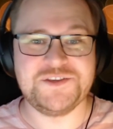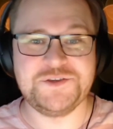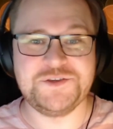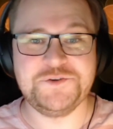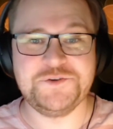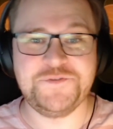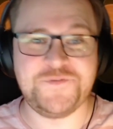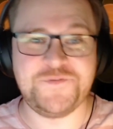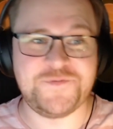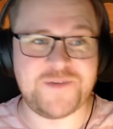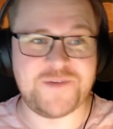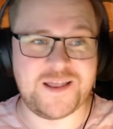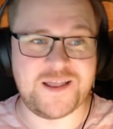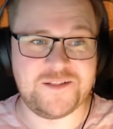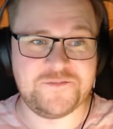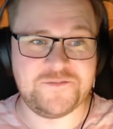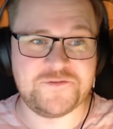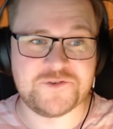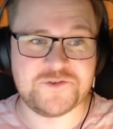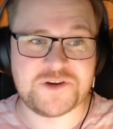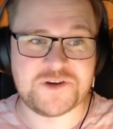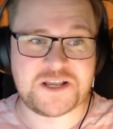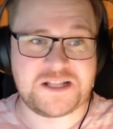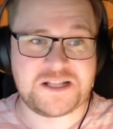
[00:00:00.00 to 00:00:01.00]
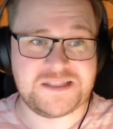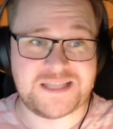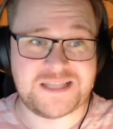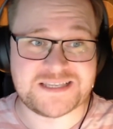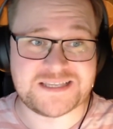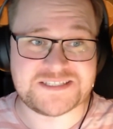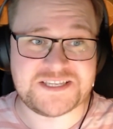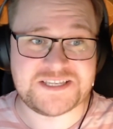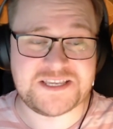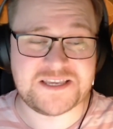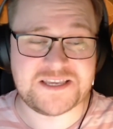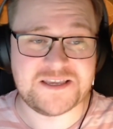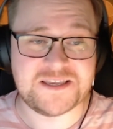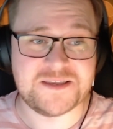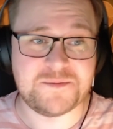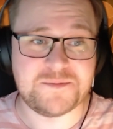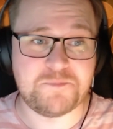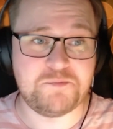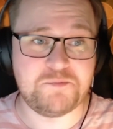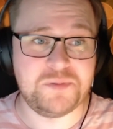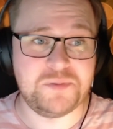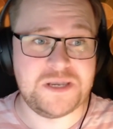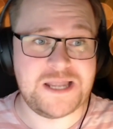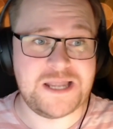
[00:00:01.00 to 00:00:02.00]
You fell for a classic
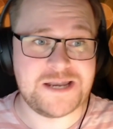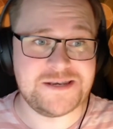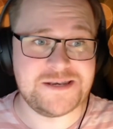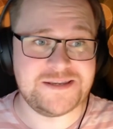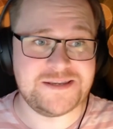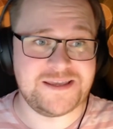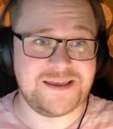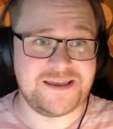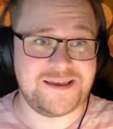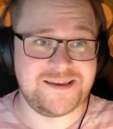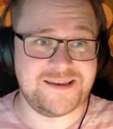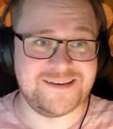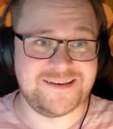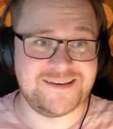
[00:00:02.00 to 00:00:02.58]
blunder.